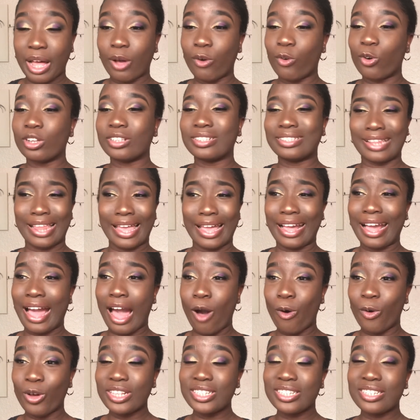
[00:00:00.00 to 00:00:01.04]
I
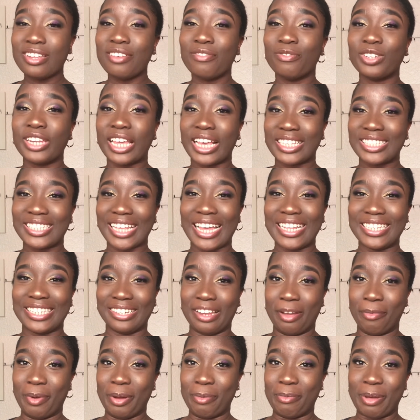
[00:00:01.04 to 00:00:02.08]
wasn't even
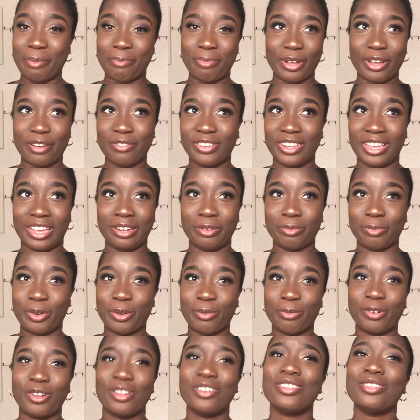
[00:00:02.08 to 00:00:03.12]
excited about my birthday
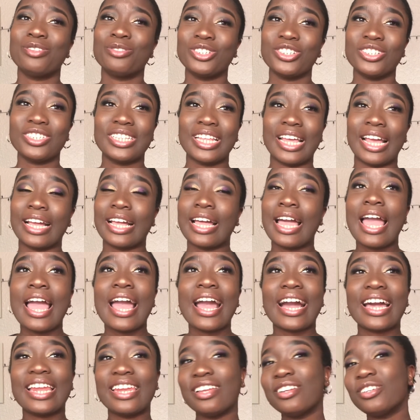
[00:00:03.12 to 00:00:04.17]
anymore, because it was just like,
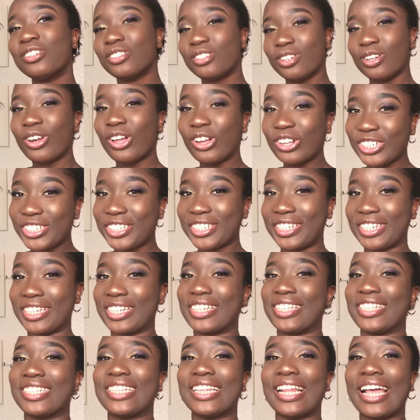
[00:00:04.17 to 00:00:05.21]
can I just launch
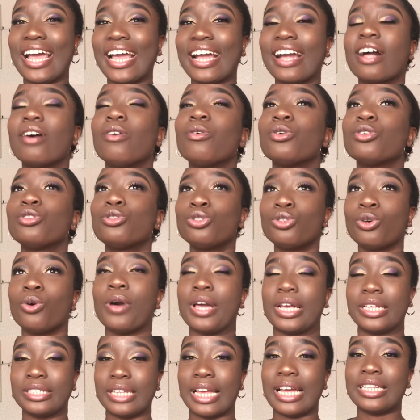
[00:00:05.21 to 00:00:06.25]
this? Like I was so
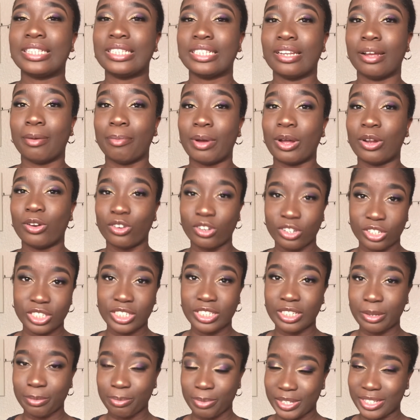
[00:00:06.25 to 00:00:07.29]
excited about
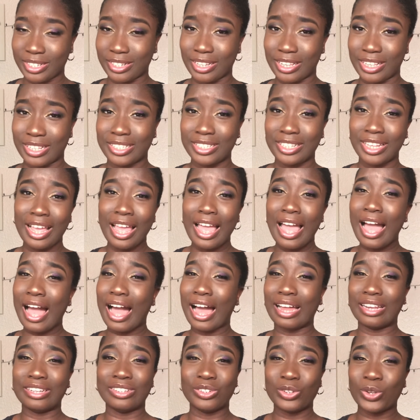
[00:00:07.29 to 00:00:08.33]
launching the business,
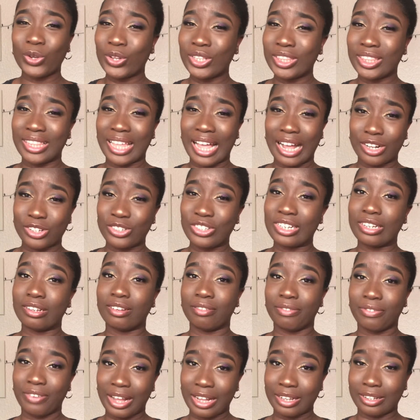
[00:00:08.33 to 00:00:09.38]
and not actually
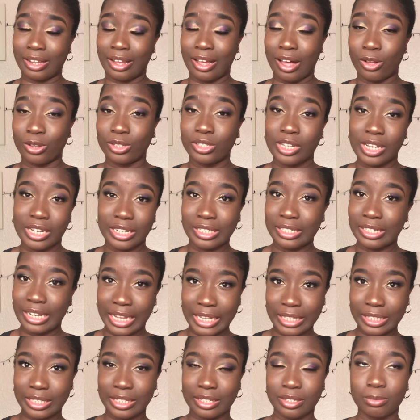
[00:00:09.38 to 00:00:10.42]
the fact that I was turning
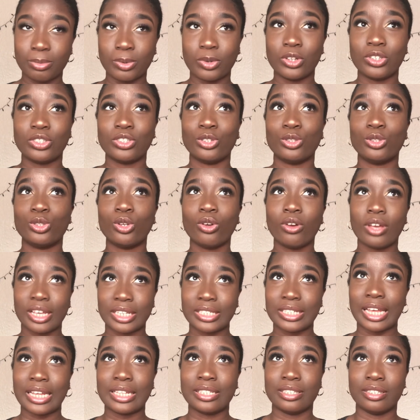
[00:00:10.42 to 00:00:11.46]
19, because it's so
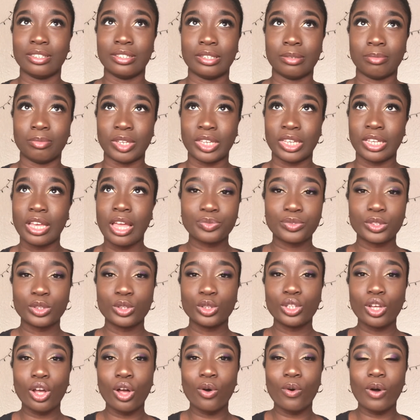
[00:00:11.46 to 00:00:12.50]
exciting to me.
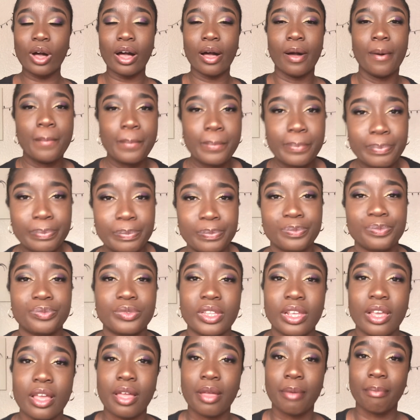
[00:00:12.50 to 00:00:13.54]
So
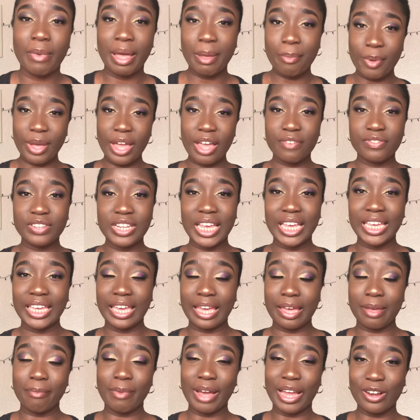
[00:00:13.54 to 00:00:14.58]
my birthday
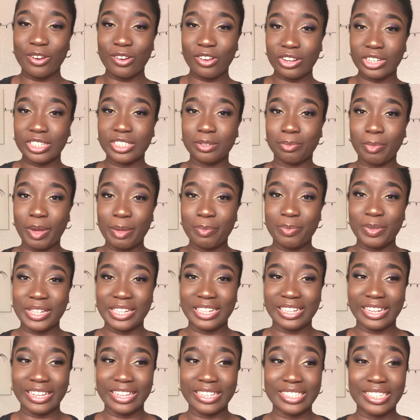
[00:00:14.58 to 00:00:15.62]
came, I launched my
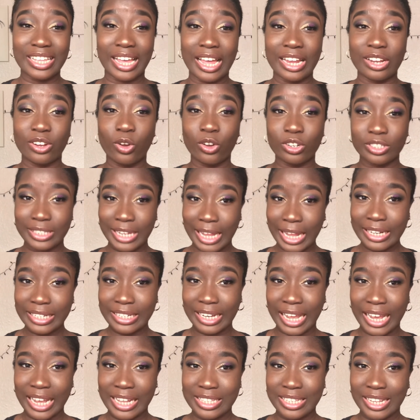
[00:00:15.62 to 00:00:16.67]
business, and on that
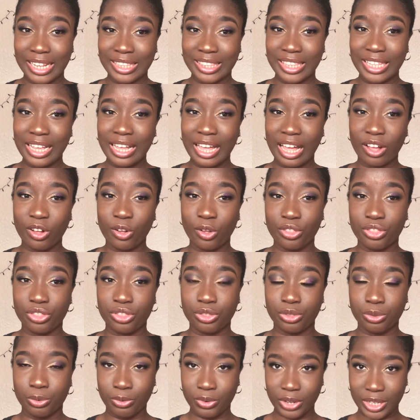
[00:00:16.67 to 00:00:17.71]
night I think I
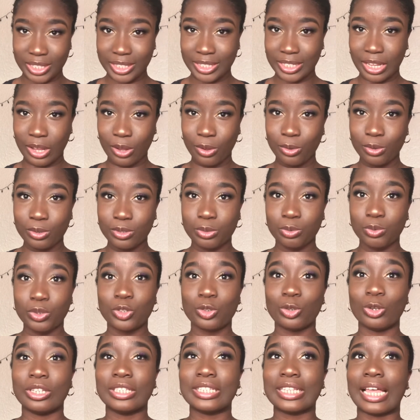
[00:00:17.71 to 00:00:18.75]
got 3 sales,
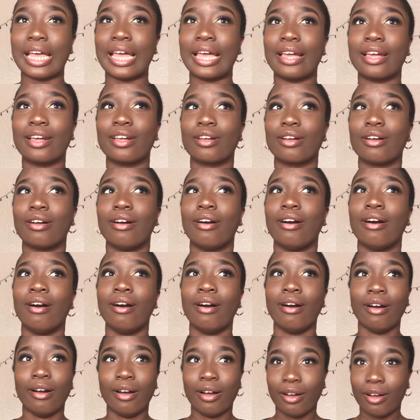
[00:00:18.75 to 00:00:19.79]
which was like
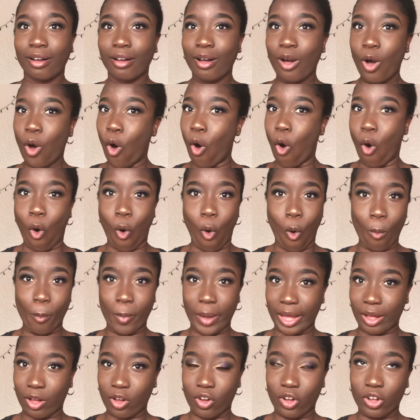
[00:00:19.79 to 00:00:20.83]
oh
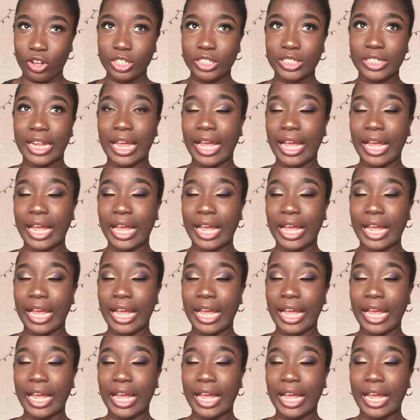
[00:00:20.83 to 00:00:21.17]
my gosh.